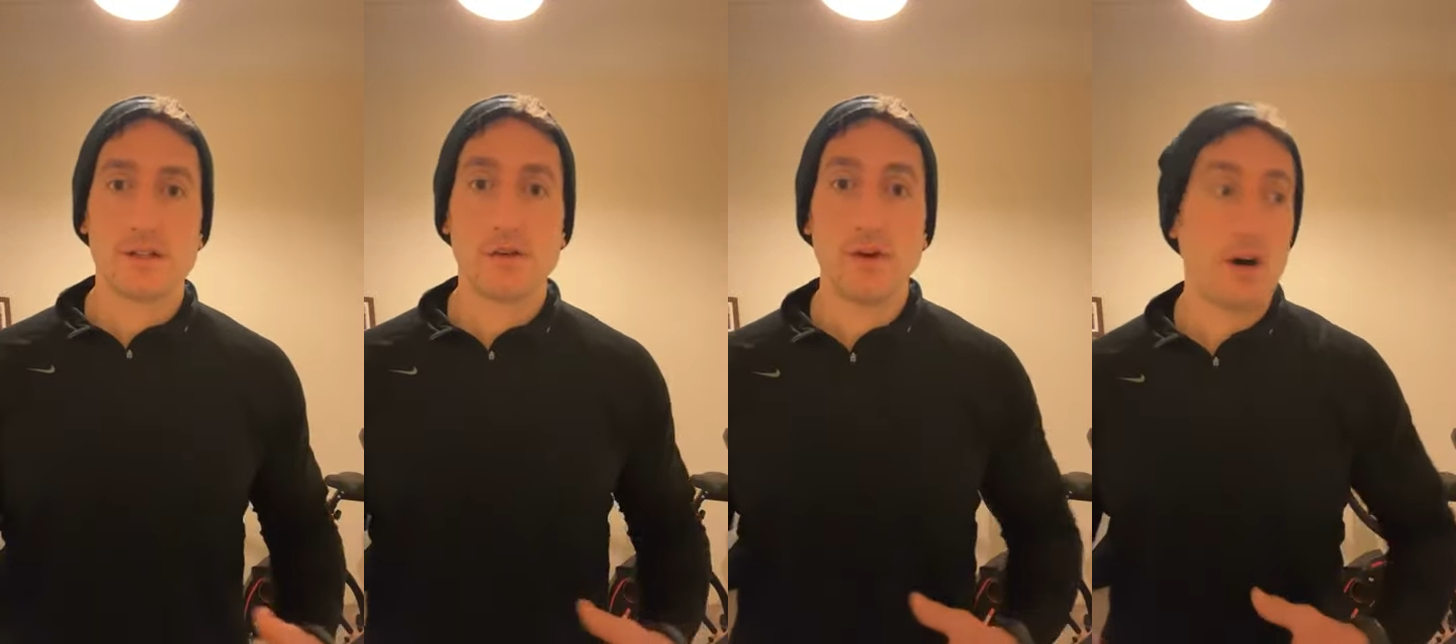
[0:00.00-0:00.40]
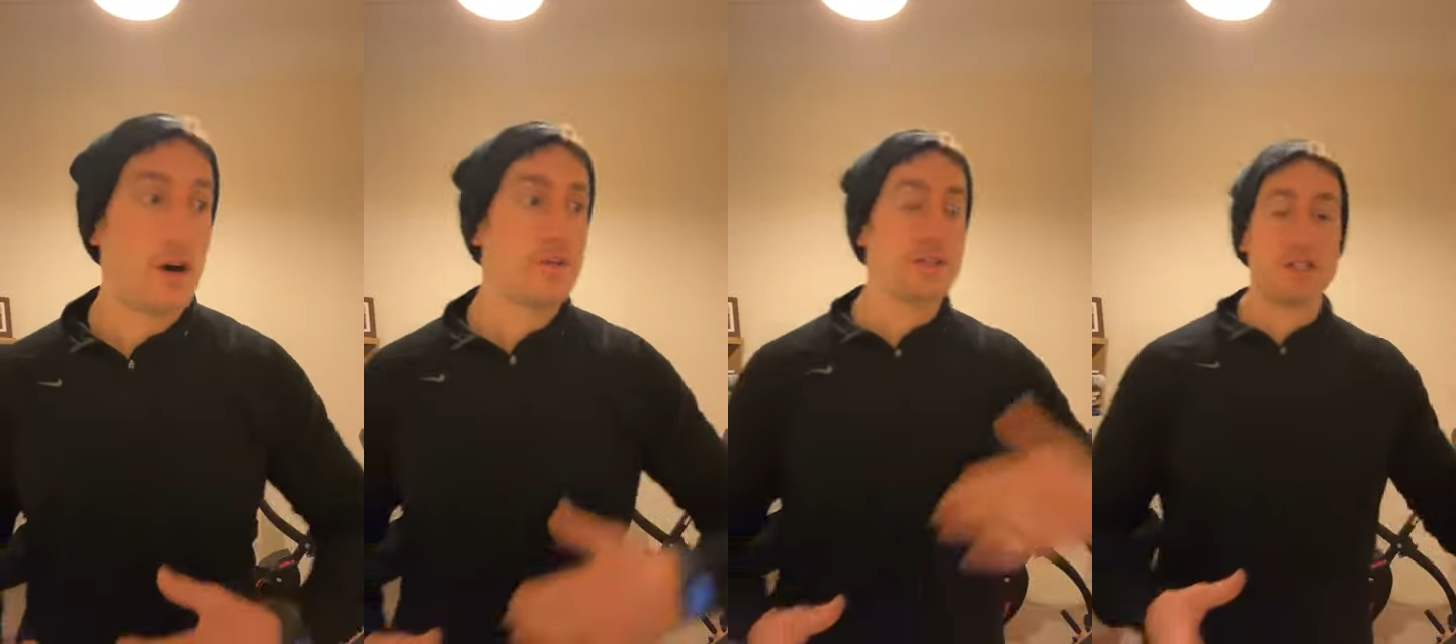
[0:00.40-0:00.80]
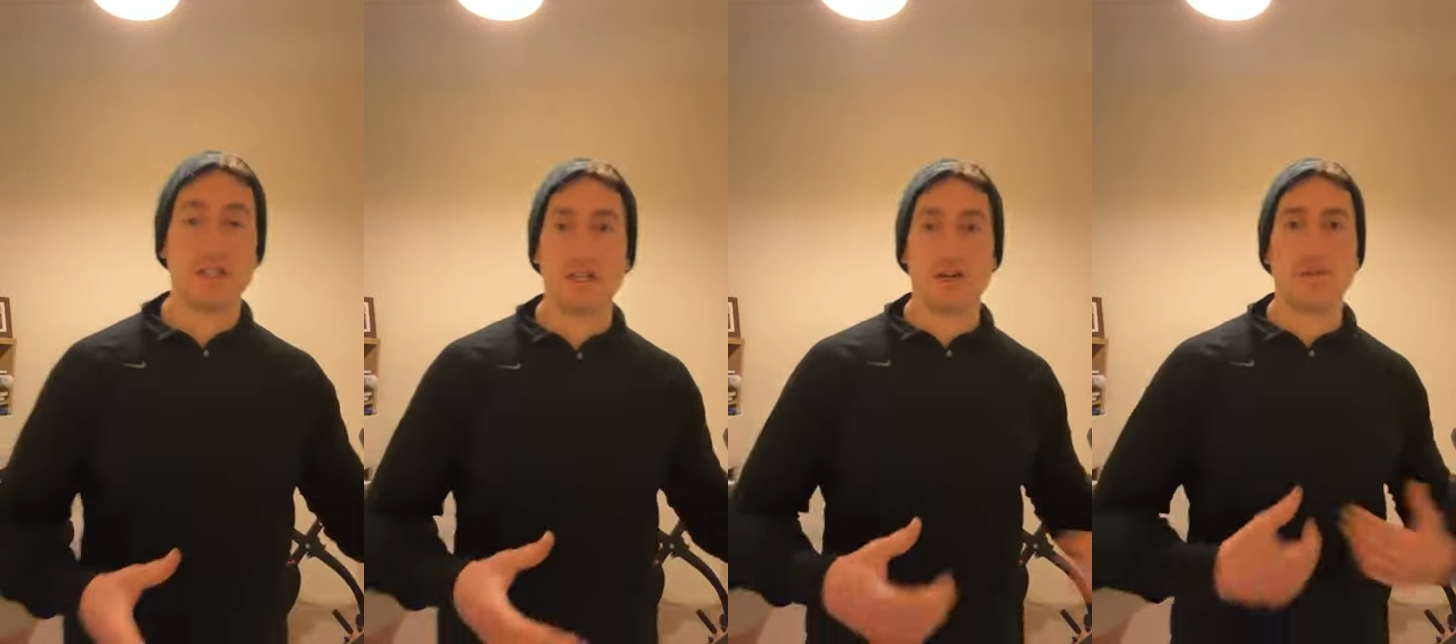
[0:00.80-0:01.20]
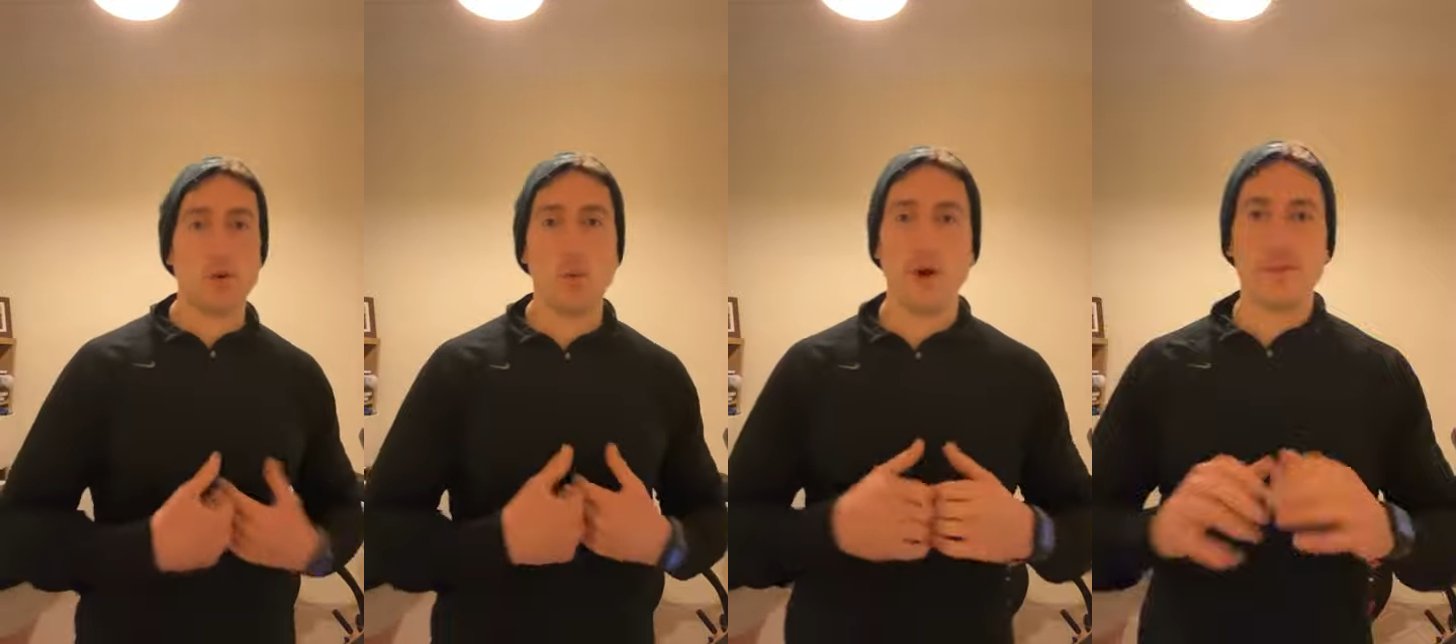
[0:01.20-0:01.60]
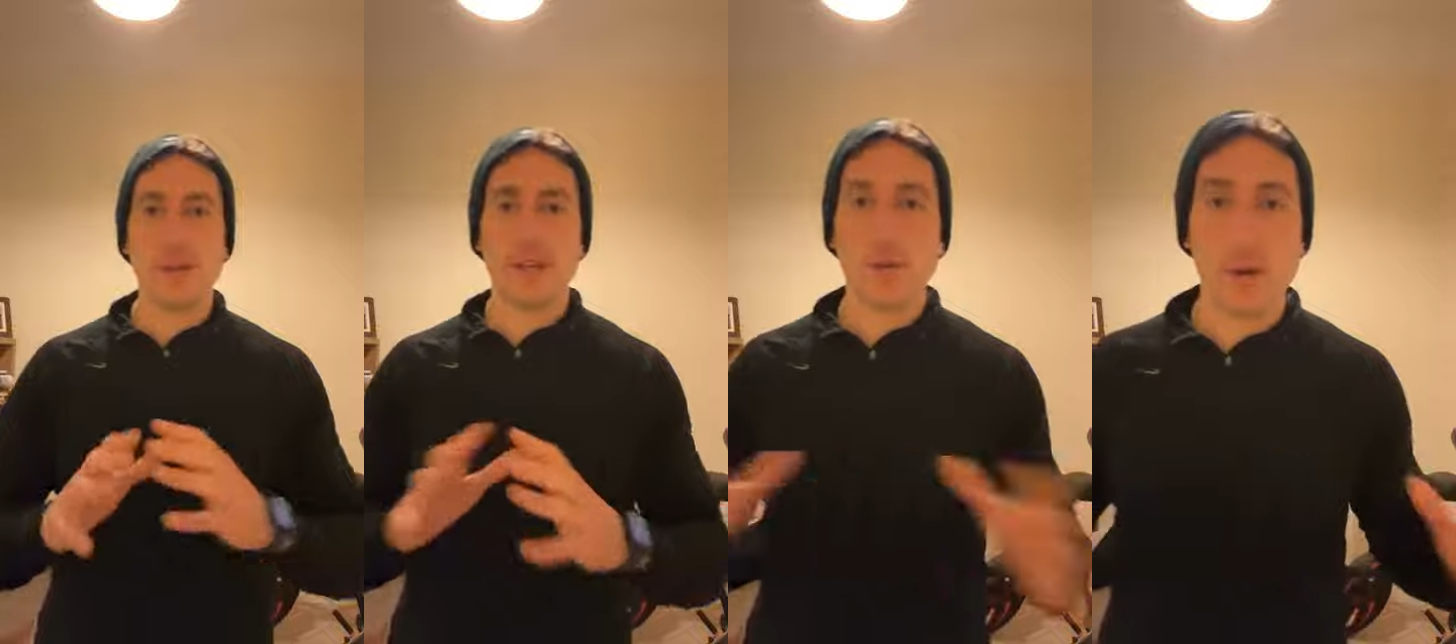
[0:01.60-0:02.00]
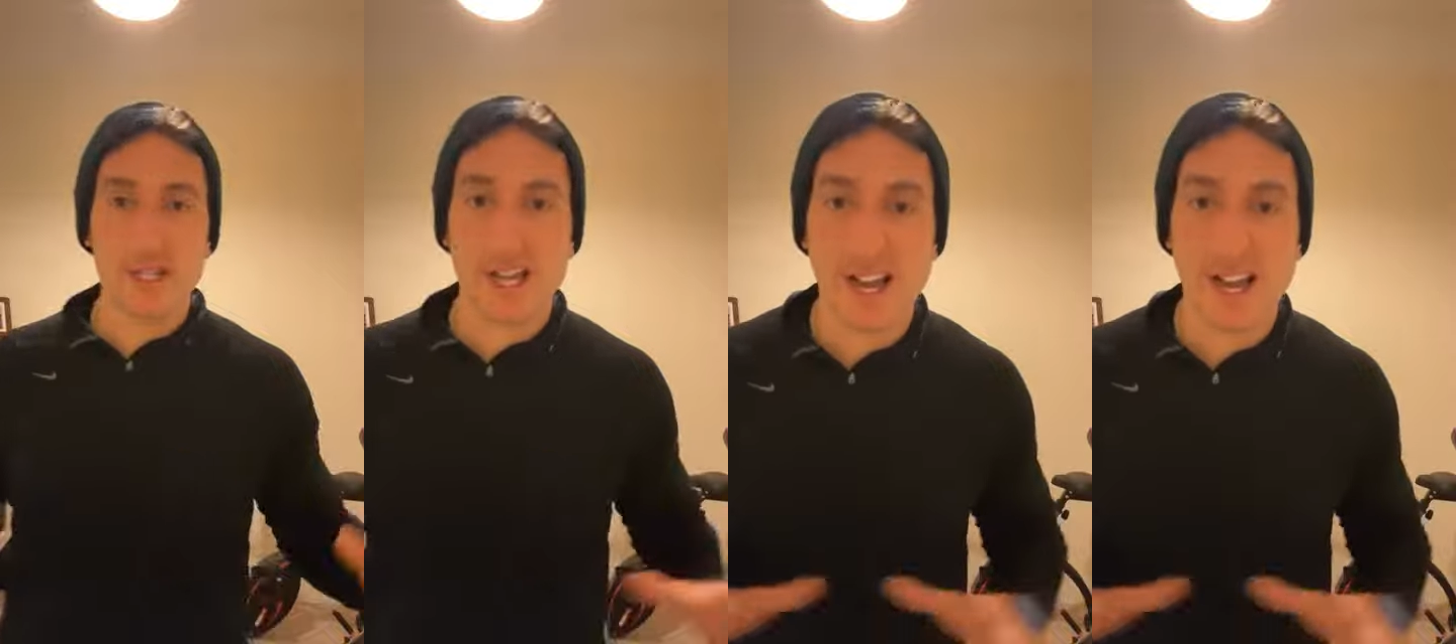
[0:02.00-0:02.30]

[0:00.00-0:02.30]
So after the dinner, I've nearly always